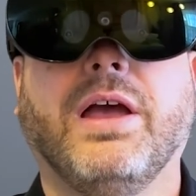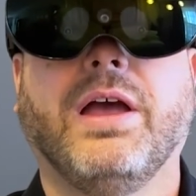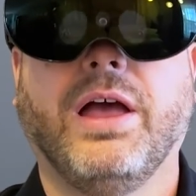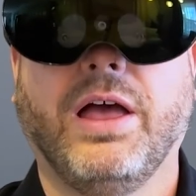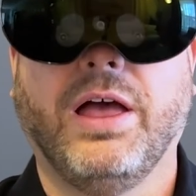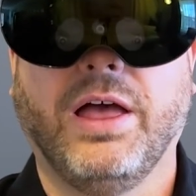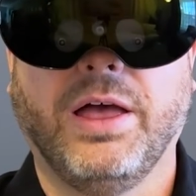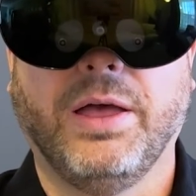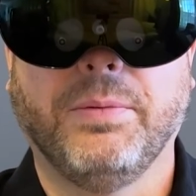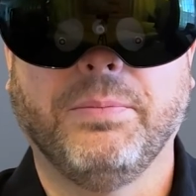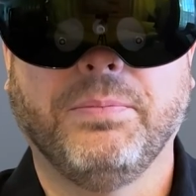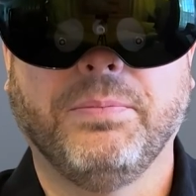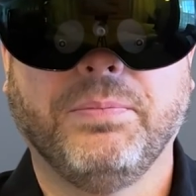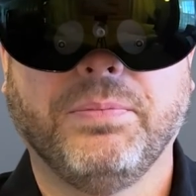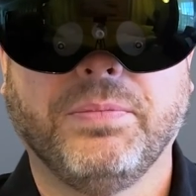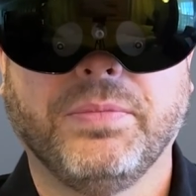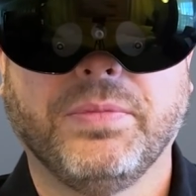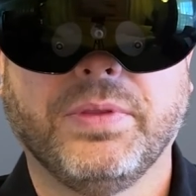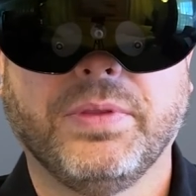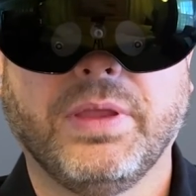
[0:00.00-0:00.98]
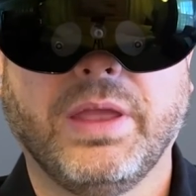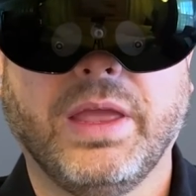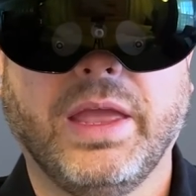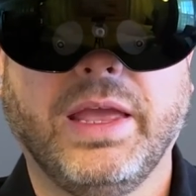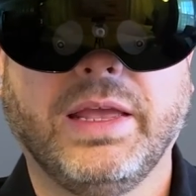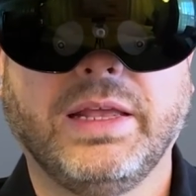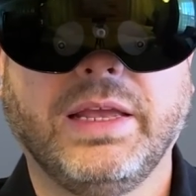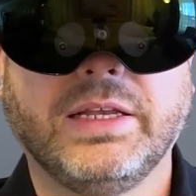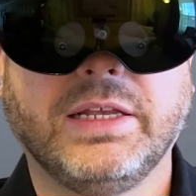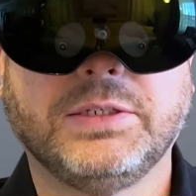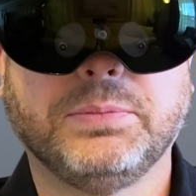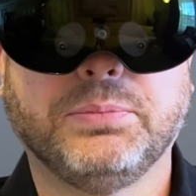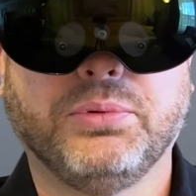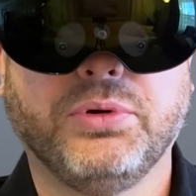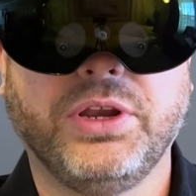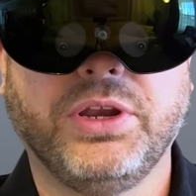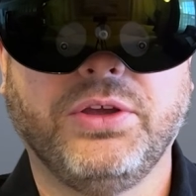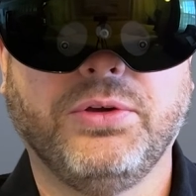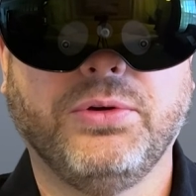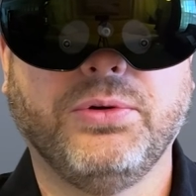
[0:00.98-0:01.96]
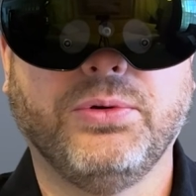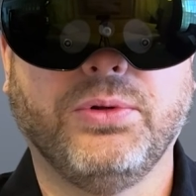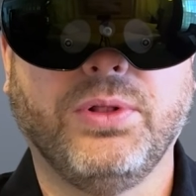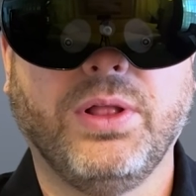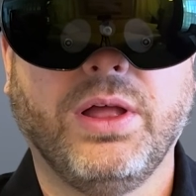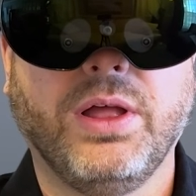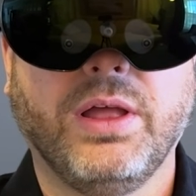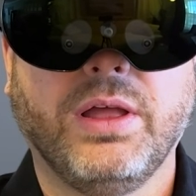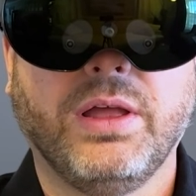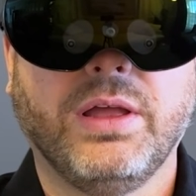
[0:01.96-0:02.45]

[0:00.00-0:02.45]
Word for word: Um, it, it's pretty cool.